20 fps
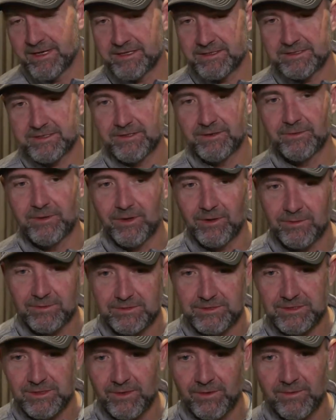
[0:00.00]
nights in a row.
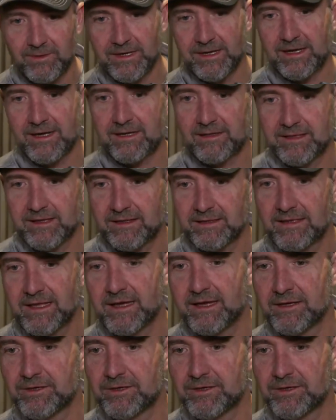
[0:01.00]
So I think they